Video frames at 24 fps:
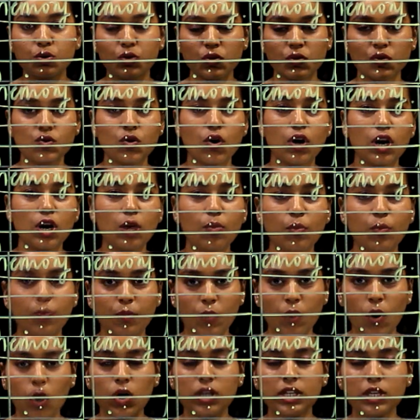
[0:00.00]
this is
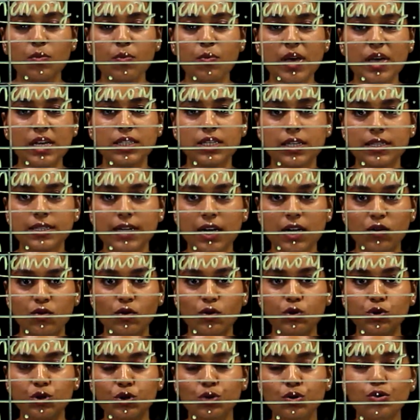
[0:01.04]
all the basics that
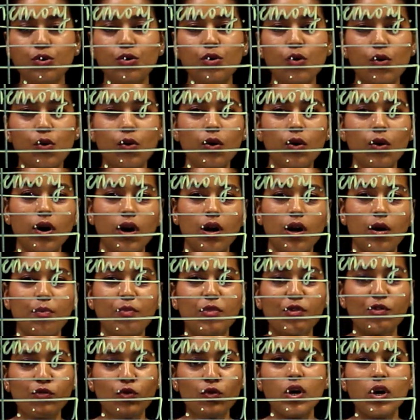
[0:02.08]
you should know
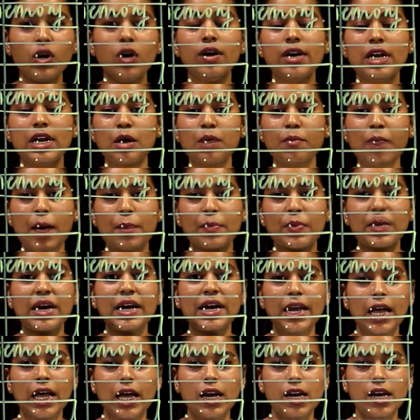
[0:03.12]
before learning mapping
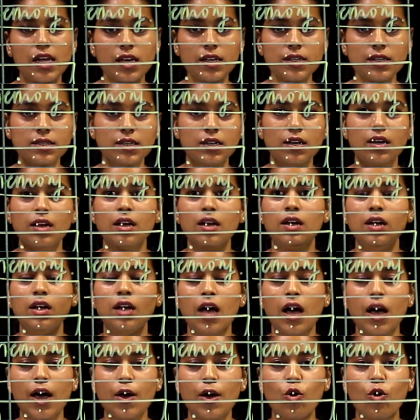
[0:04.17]
techniques.
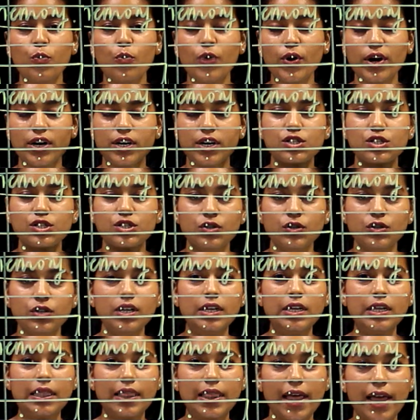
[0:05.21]
I hope you understood.
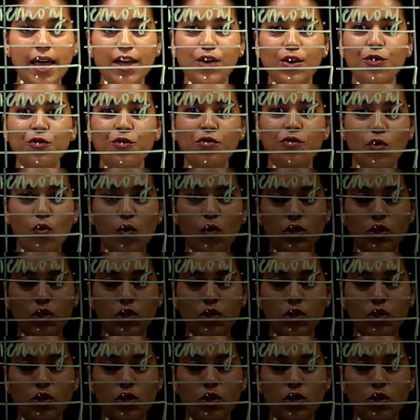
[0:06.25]
Thank you for